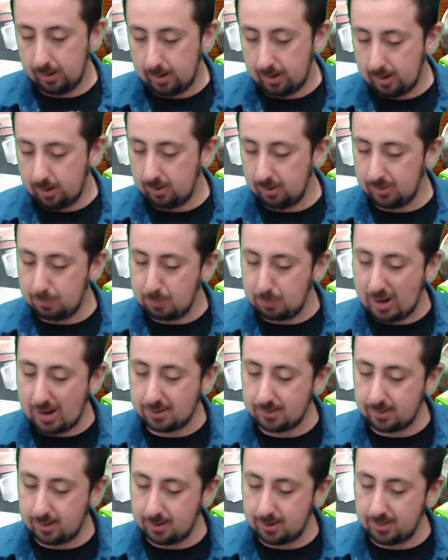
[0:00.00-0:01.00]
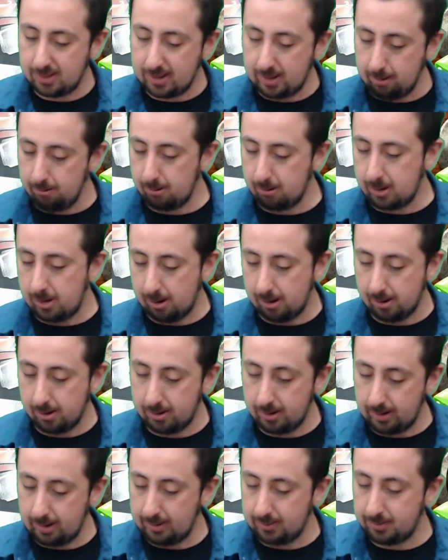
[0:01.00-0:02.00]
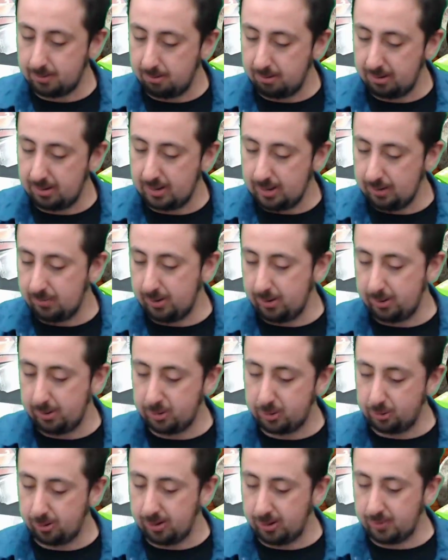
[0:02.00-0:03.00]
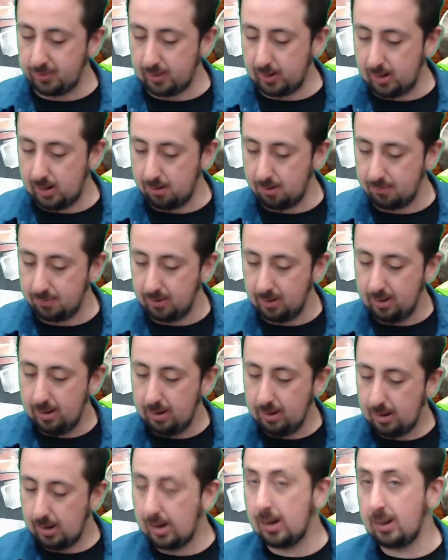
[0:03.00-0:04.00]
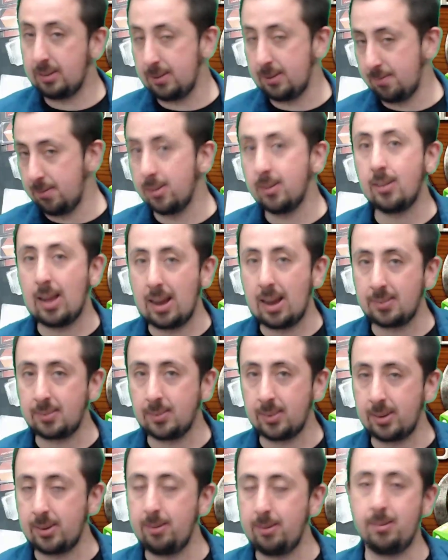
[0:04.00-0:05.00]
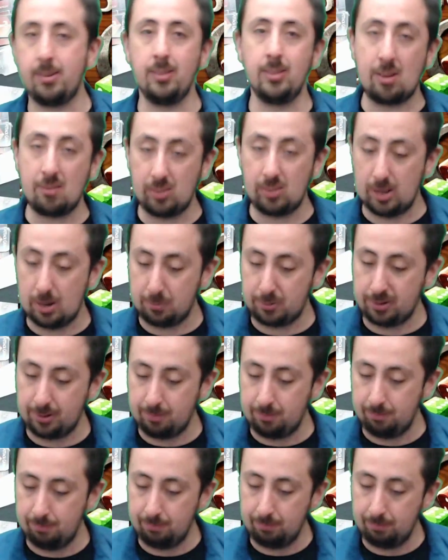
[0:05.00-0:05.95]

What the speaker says: And on the back side of the hero card, it's going to give you a choice of different classes that you can level up to,